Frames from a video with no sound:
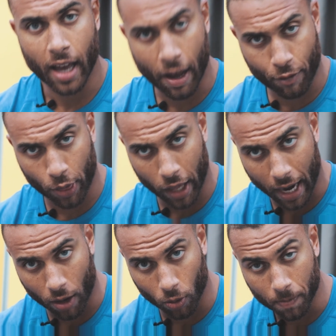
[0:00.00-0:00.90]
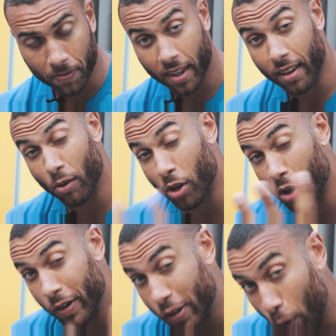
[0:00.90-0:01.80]
everything out. Then we're gonna
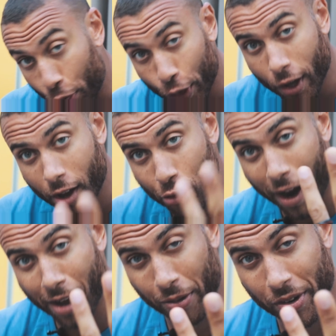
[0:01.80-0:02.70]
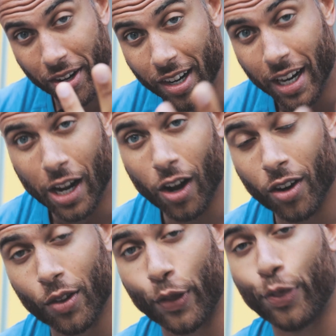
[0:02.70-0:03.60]
go into the third round. And on the